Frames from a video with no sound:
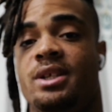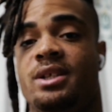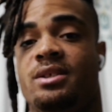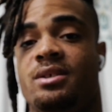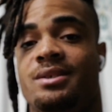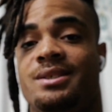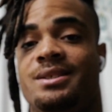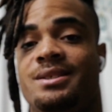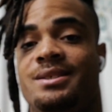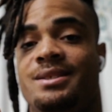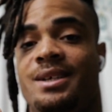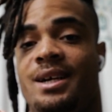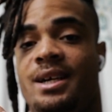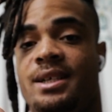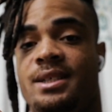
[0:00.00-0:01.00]
into
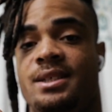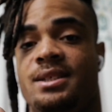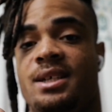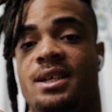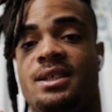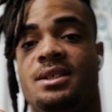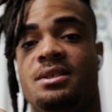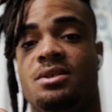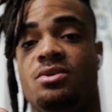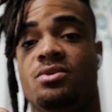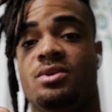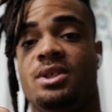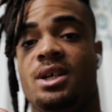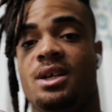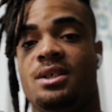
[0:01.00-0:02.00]
tiny, tiny
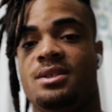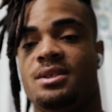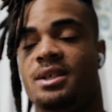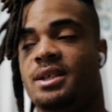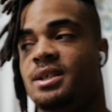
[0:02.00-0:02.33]
little dots.